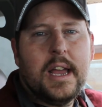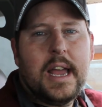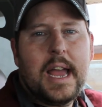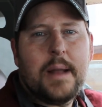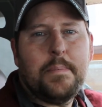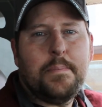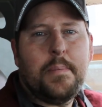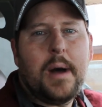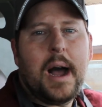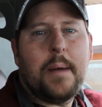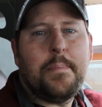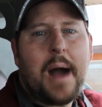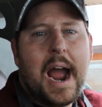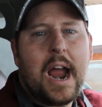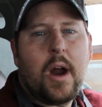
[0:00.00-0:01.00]
and uh,
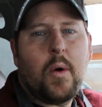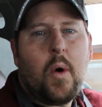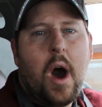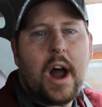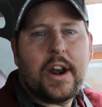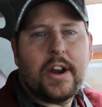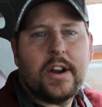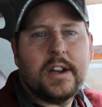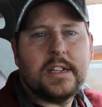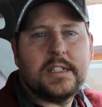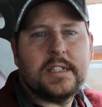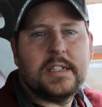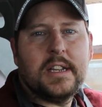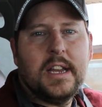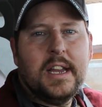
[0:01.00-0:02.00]
buy our water.
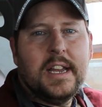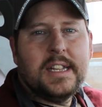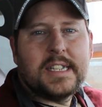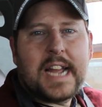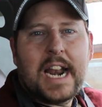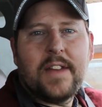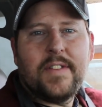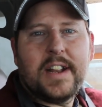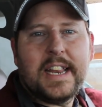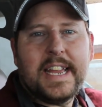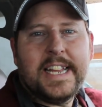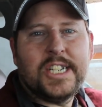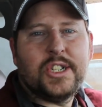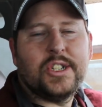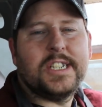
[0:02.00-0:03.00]
It's it's kind of an
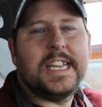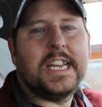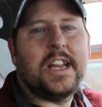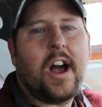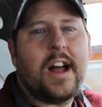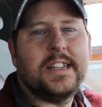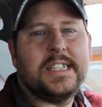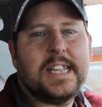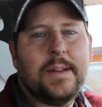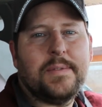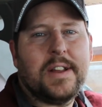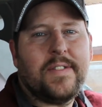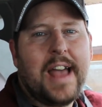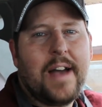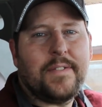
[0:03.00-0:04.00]
interesting concept
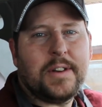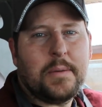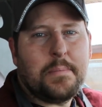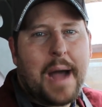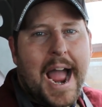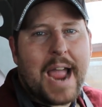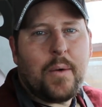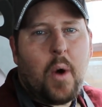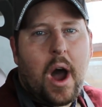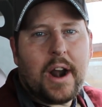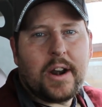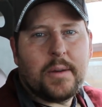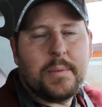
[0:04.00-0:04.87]
of having to buy water,